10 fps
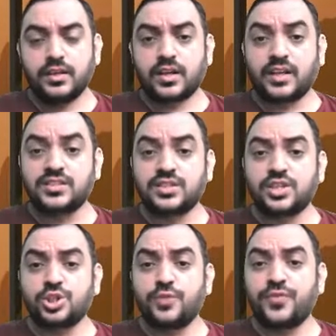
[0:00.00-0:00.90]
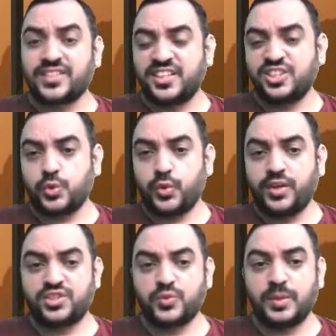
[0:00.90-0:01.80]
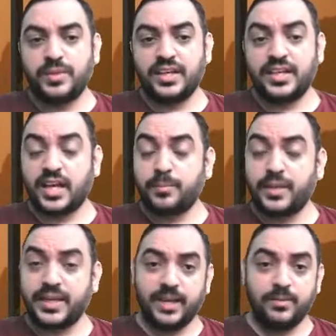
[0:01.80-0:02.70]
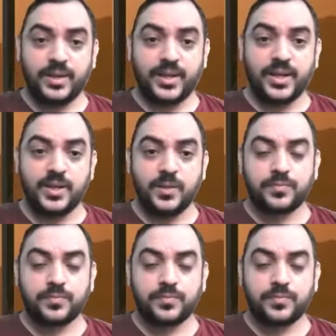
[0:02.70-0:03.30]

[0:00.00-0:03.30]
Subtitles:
Construction of residential units will be done by A Limited,